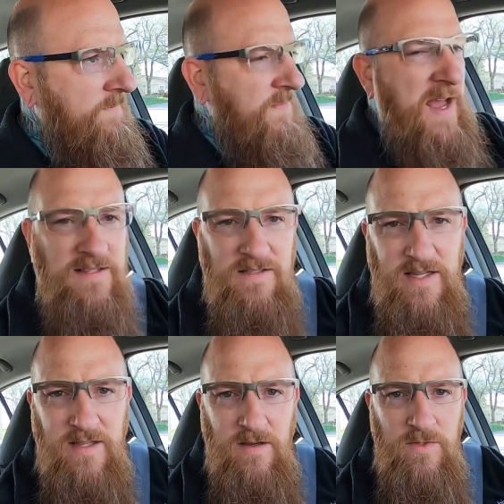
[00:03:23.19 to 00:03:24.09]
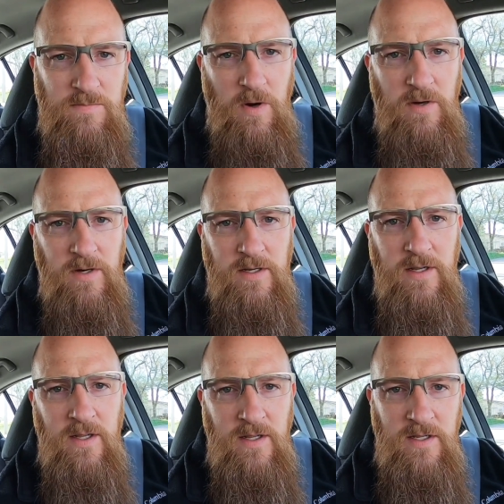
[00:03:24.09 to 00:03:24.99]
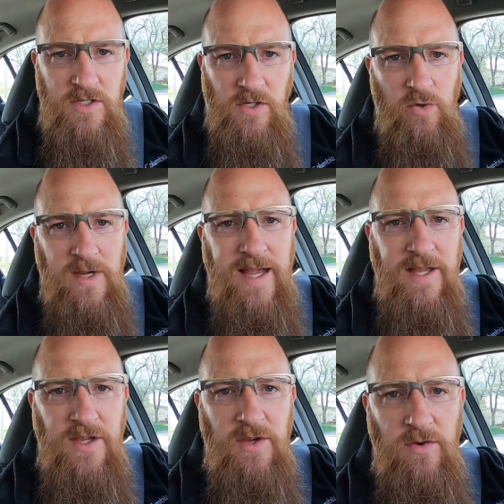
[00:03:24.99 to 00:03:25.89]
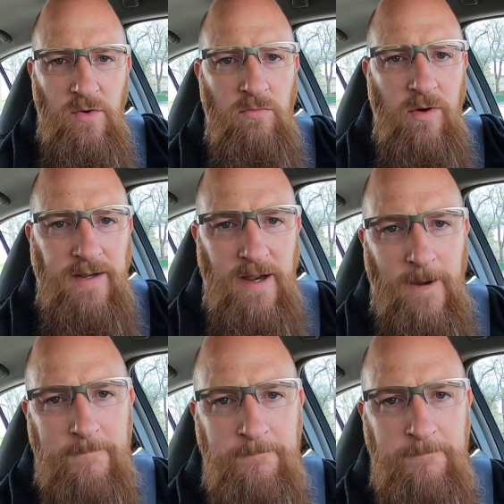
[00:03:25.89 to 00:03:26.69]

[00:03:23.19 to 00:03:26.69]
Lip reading: that sea that was parted to create you right now.